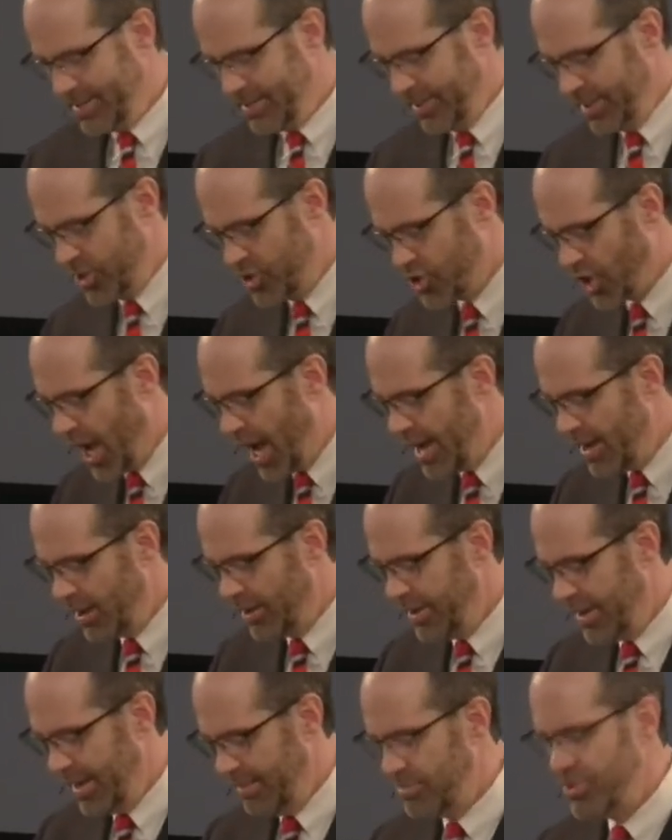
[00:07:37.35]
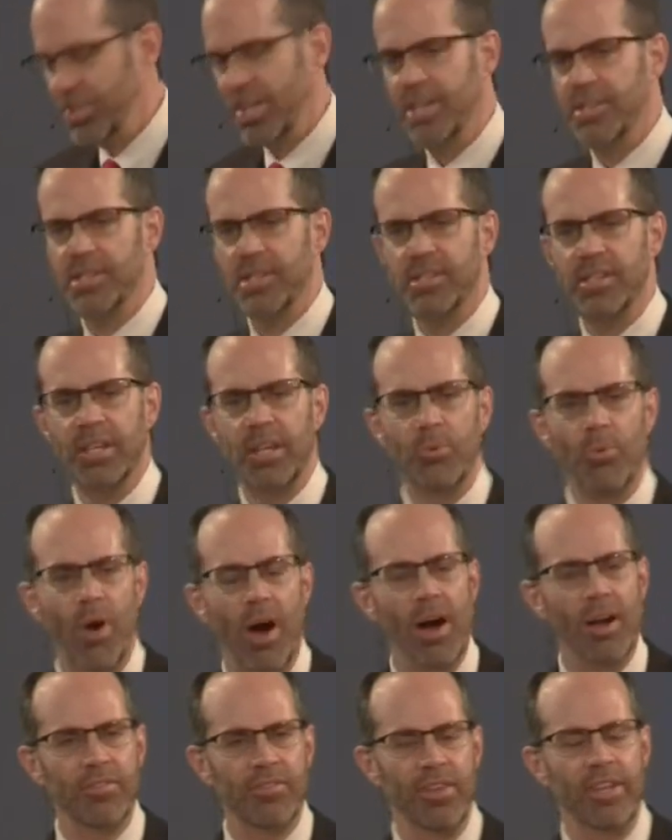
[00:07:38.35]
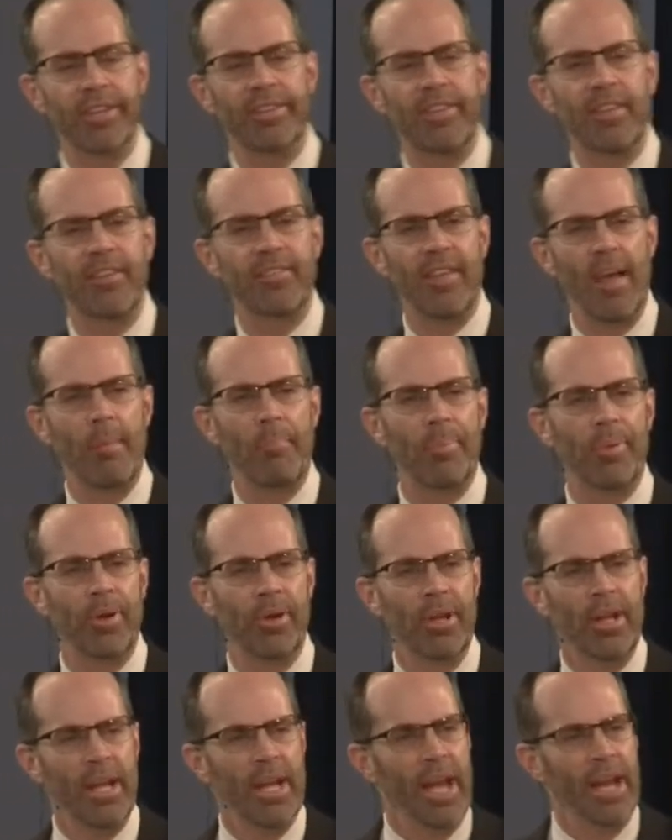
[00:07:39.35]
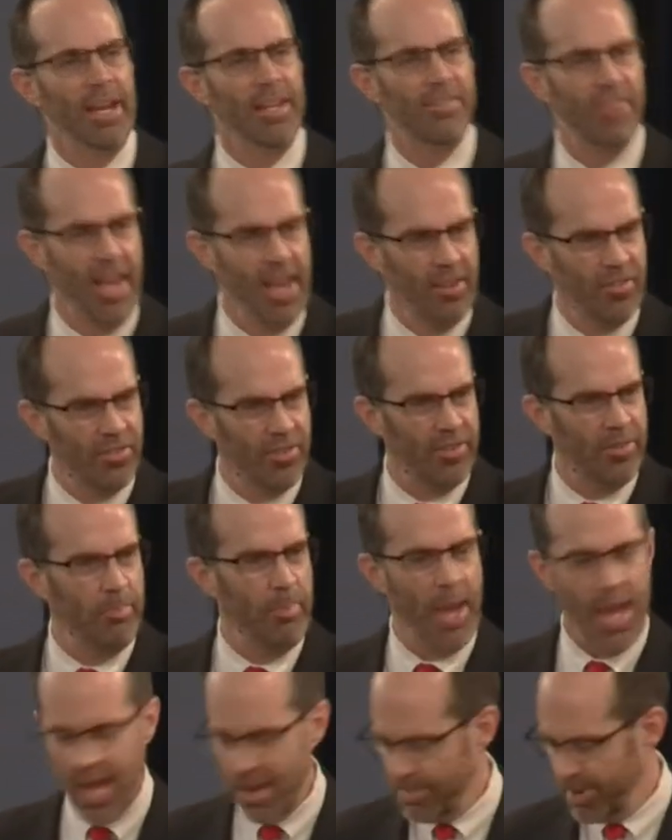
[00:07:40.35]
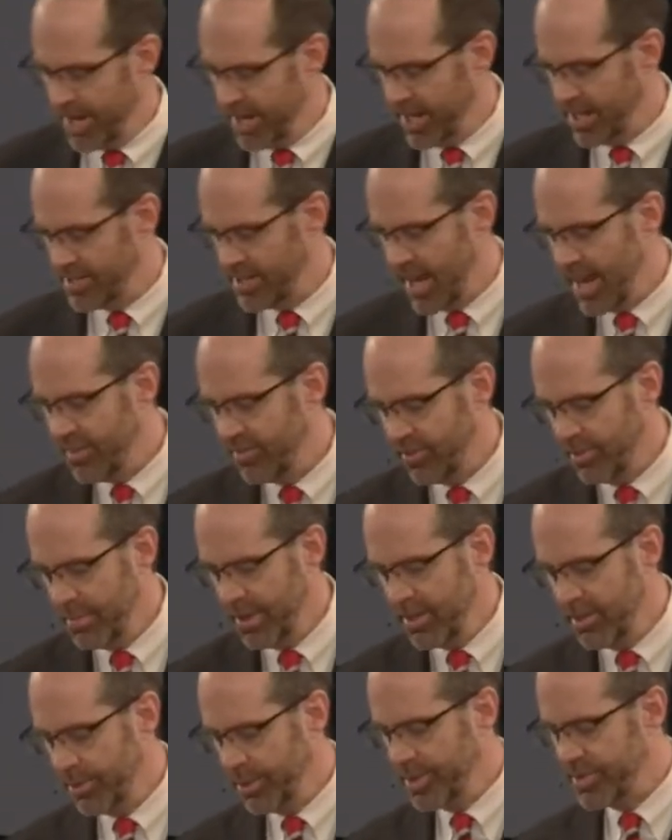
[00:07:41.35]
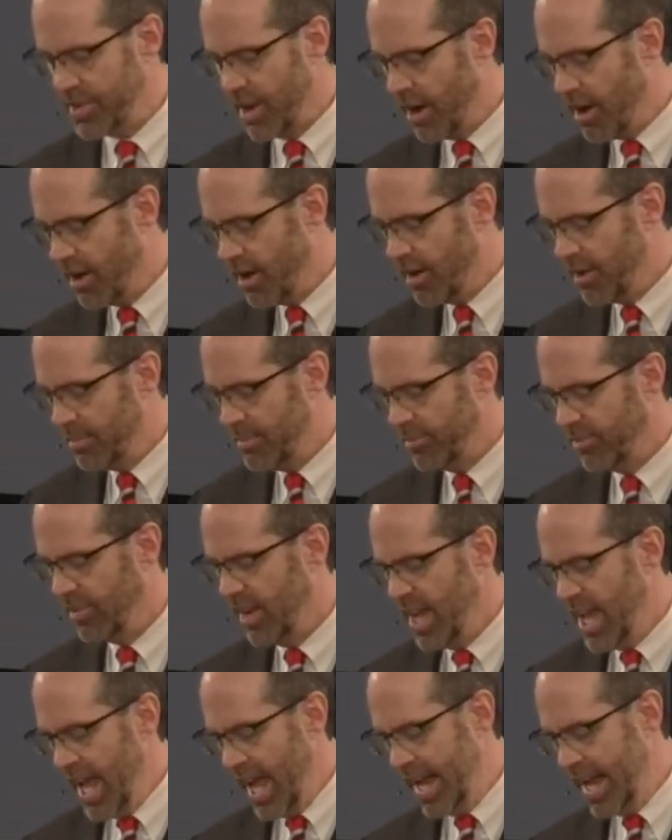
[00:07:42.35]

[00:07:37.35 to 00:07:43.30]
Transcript: to the child named Jesus, and he walks into the temple and he takes this baby and he takes him into his arms,